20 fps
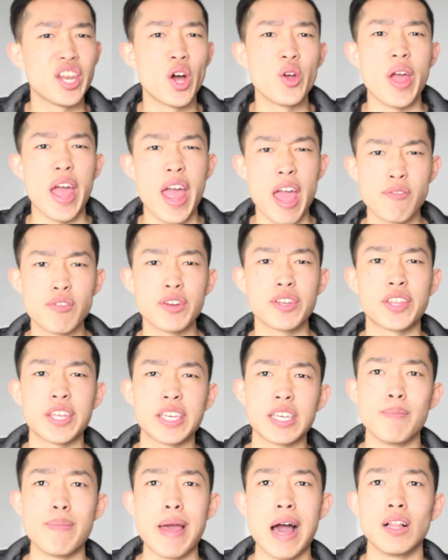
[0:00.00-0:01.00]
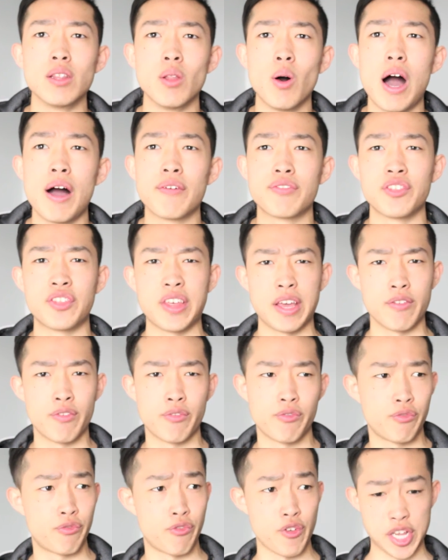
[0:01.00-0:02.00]
know everything about life, that they're
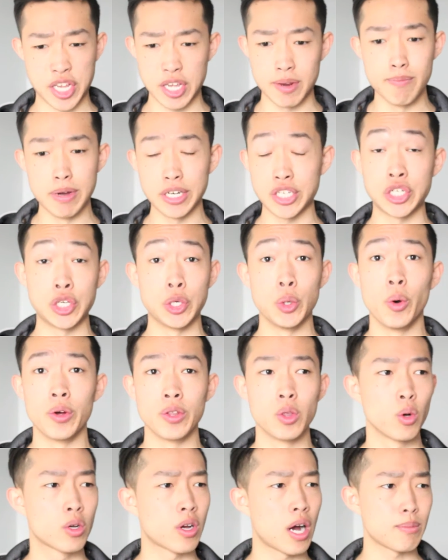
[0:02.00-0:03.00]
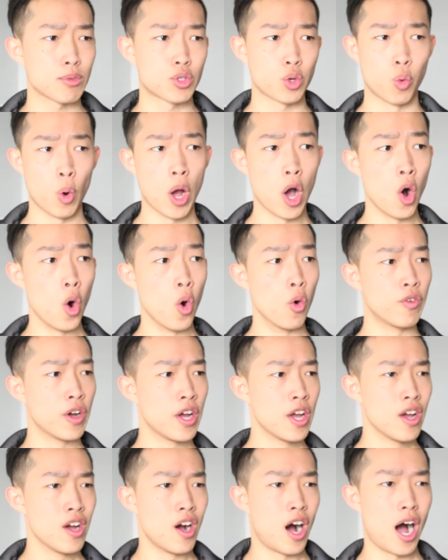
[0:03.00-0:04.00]
freaking matured. Look, I'm
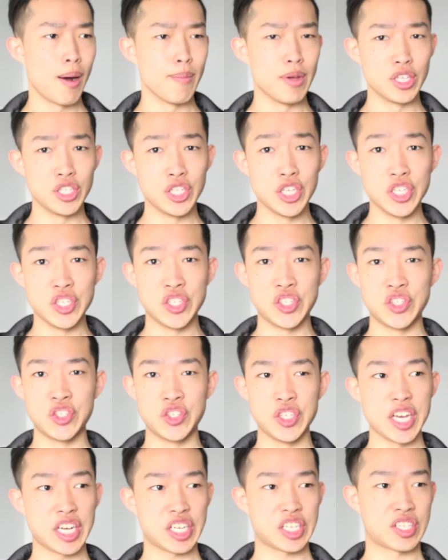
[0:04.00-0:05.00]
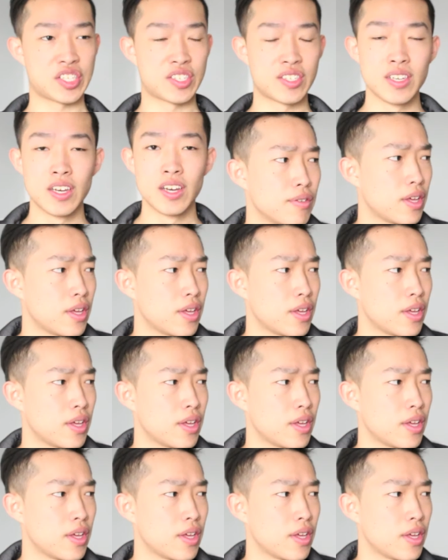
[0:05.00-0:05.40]
12, I'm in year 6.